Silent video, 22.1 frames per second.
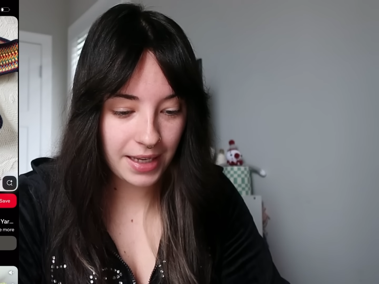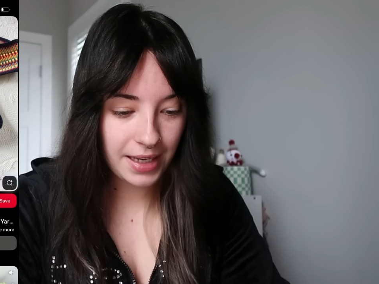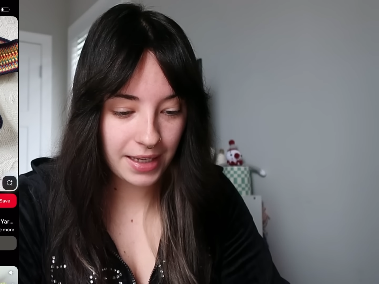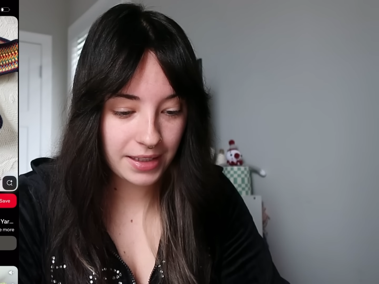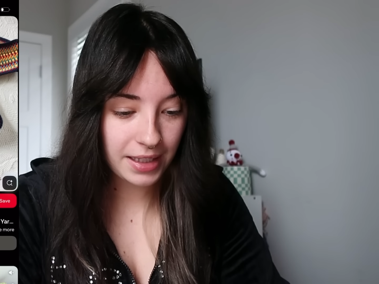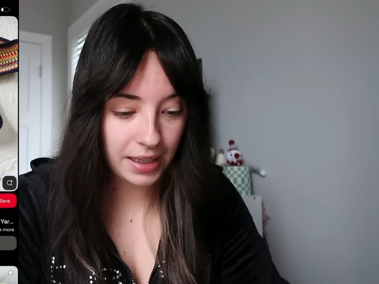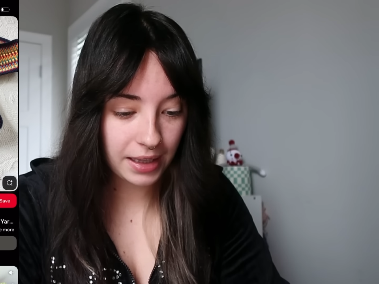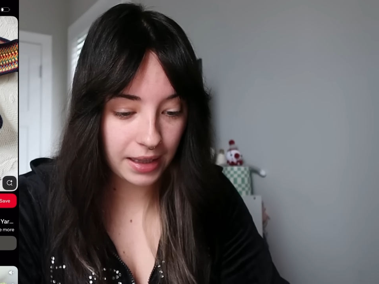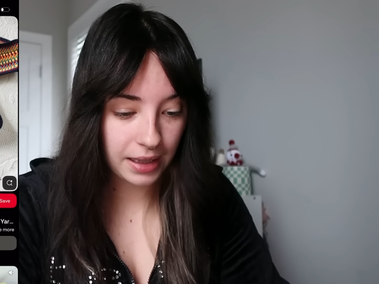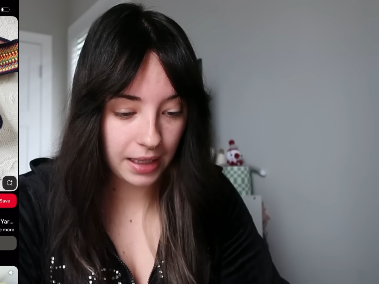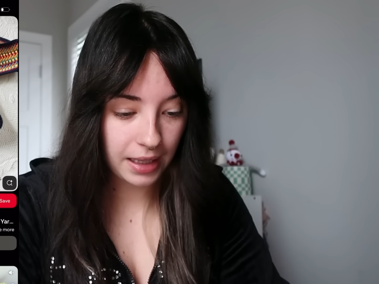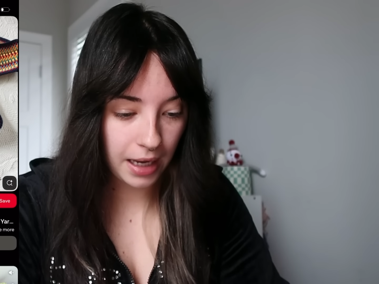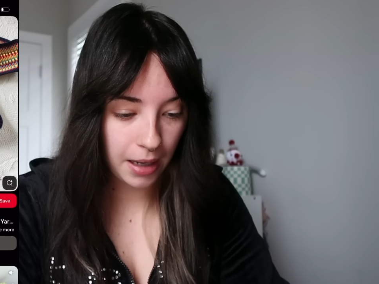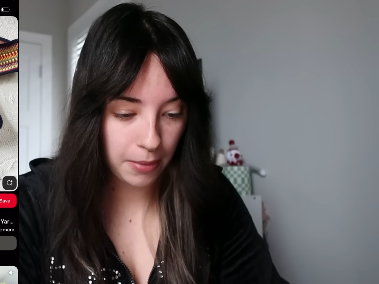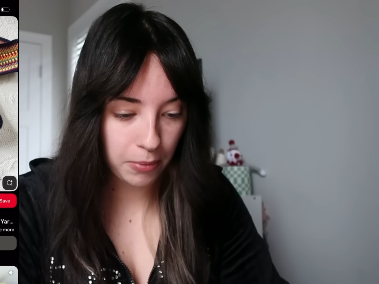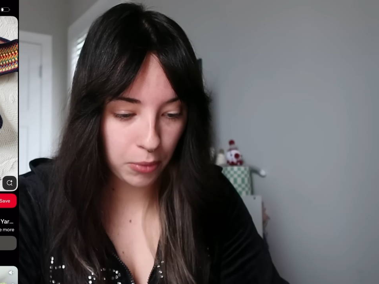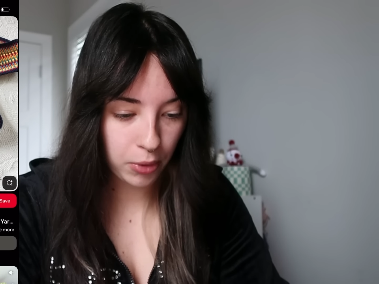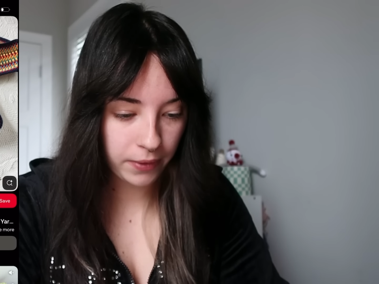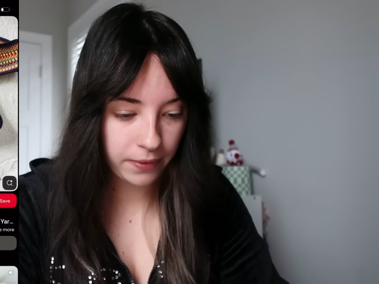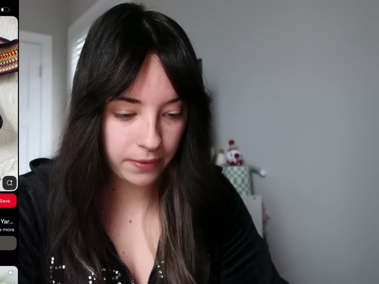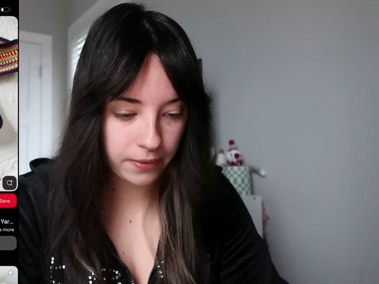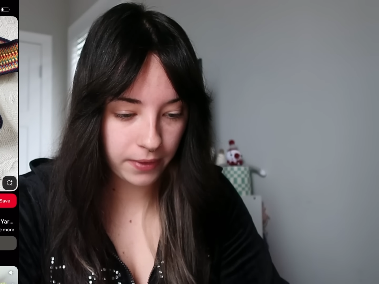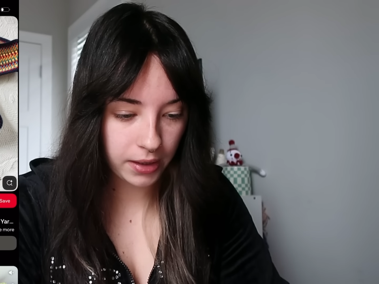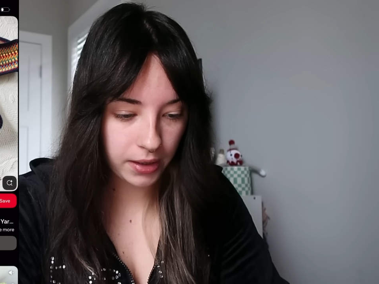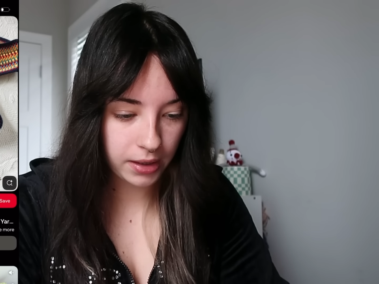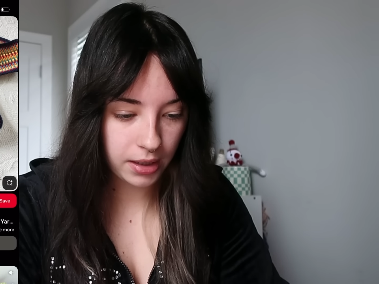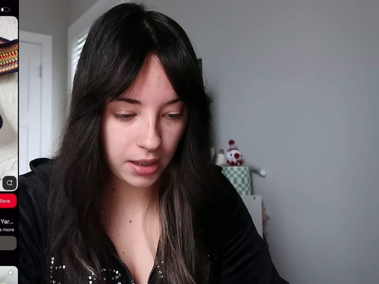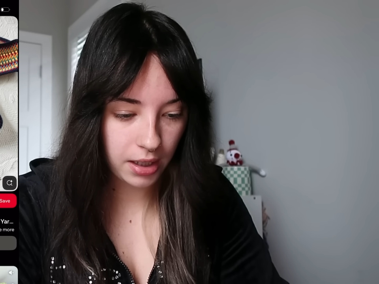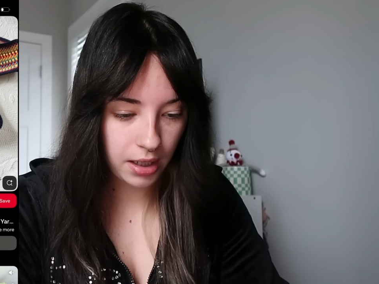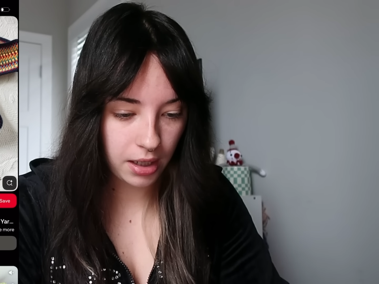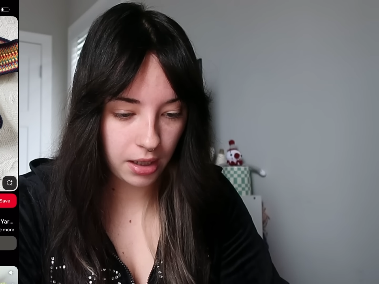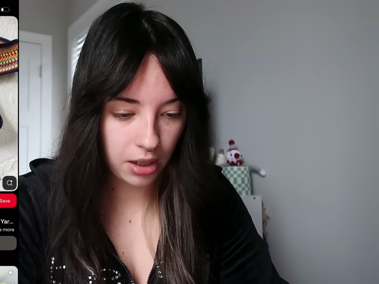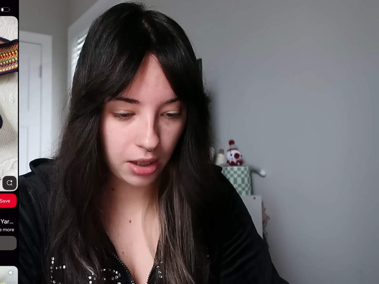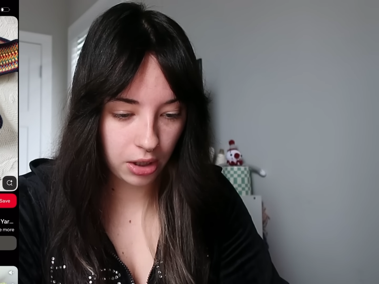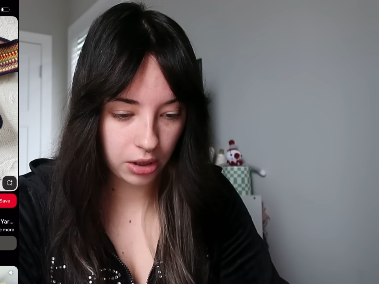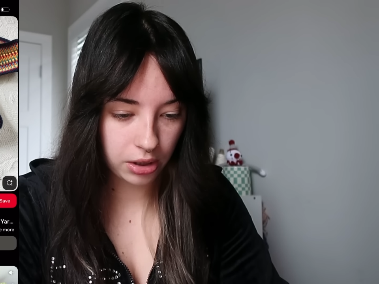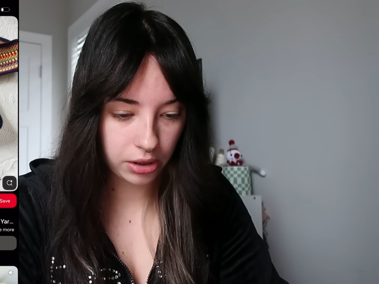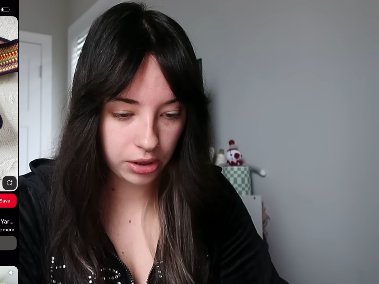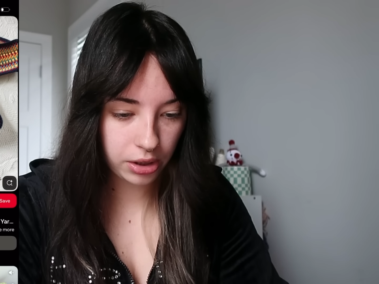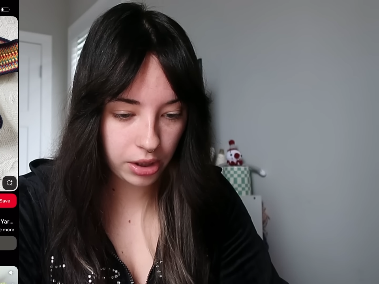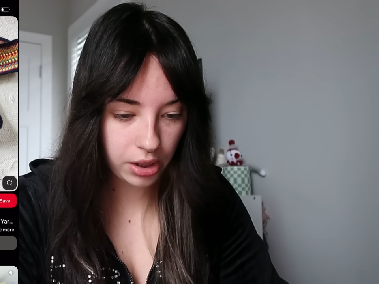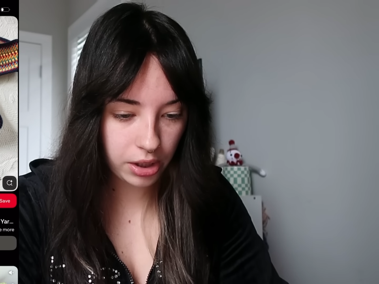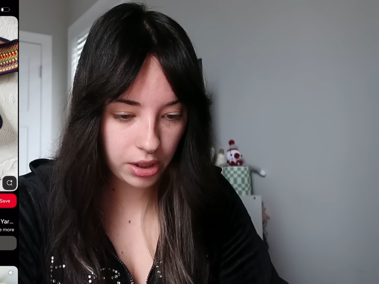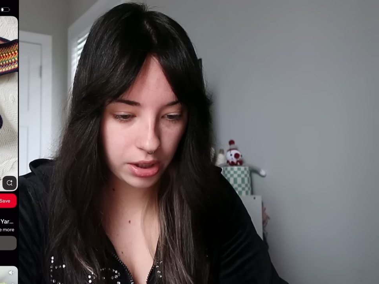has a lot more fun
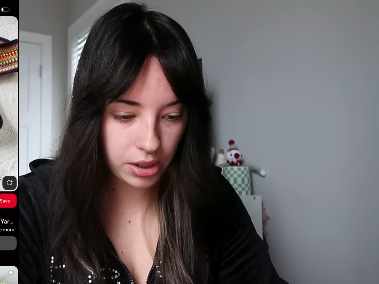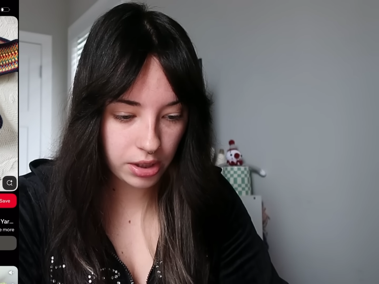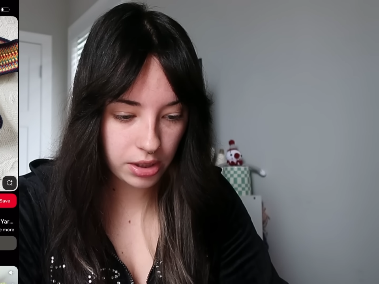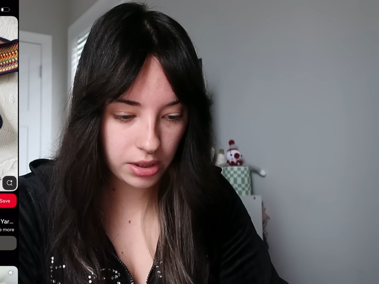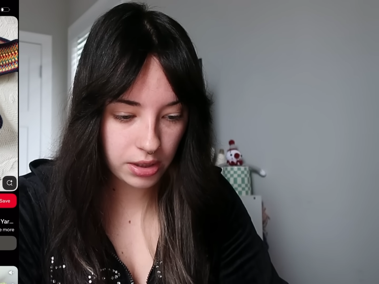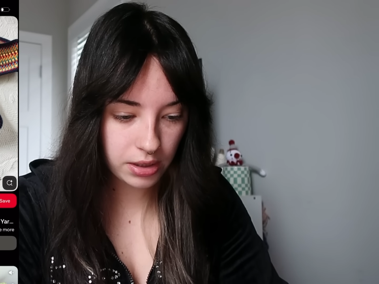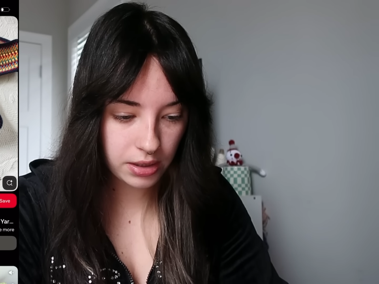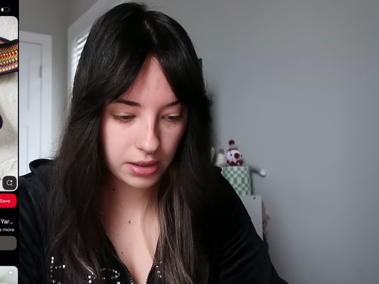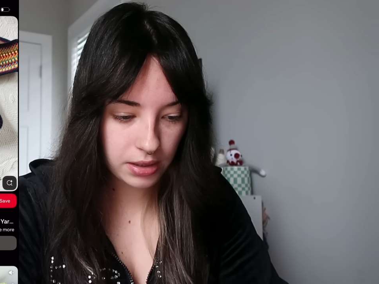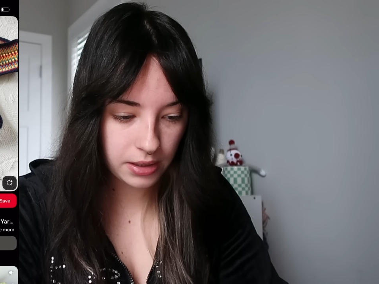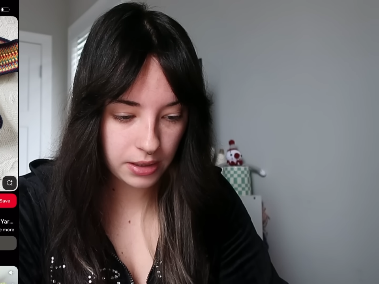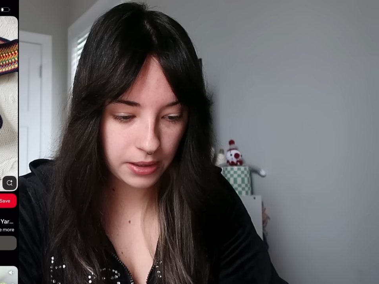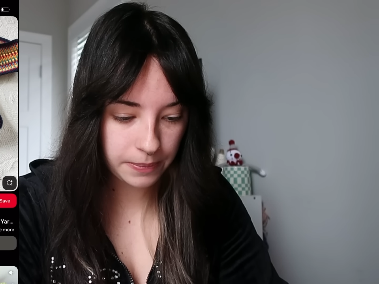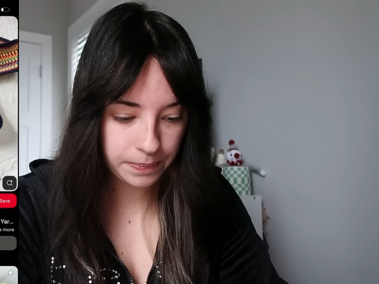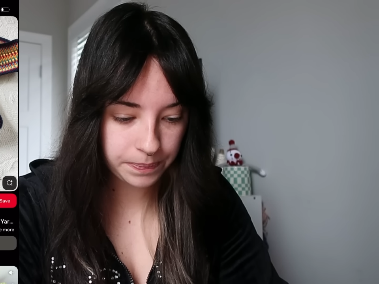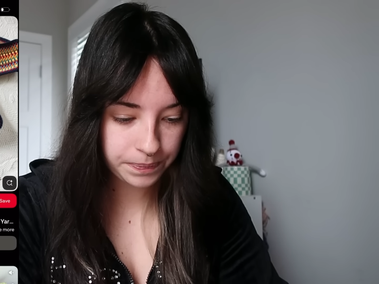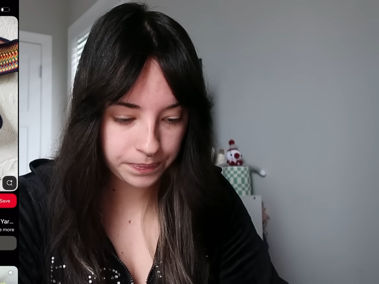colors